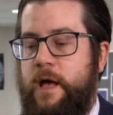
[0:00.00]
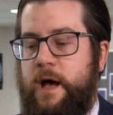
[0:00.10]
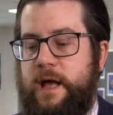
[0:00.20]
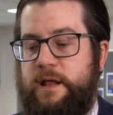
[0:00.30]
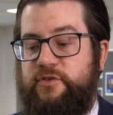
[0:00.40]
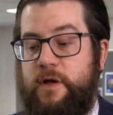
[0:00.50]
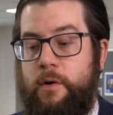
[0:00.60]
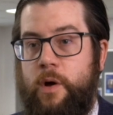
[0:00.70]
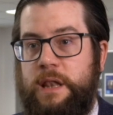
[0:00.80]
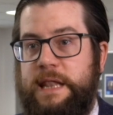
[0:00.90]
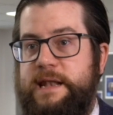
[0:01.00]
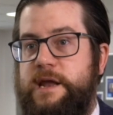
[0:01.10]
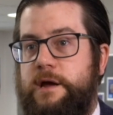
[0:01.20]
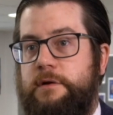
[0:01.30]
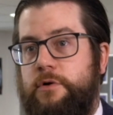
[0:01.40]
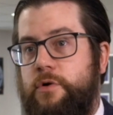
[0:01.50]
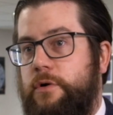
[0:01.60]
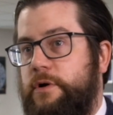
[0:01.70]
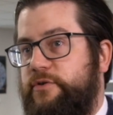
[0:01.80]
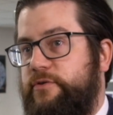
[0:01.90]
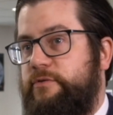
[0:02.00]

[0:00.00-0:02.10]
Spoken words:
It's a linear course,